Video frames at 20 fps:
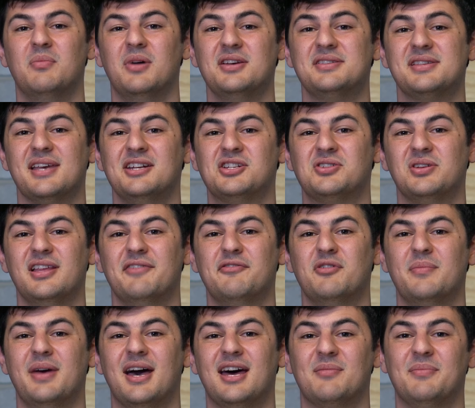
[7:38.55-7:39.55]
most
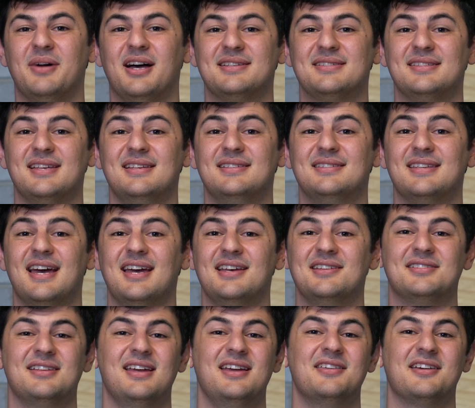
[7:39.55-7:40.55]
entry-level mountain bikes these
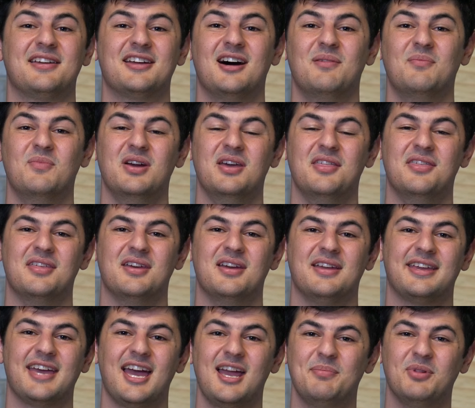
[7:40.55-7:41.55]
days either come with
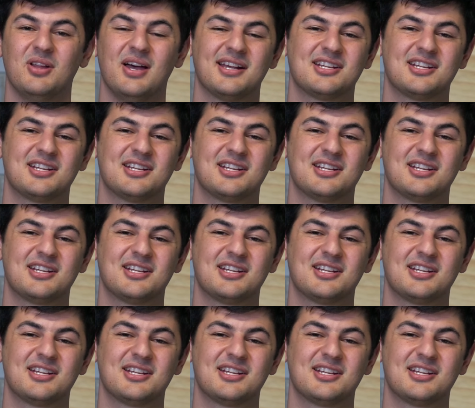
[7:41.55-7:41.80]
cable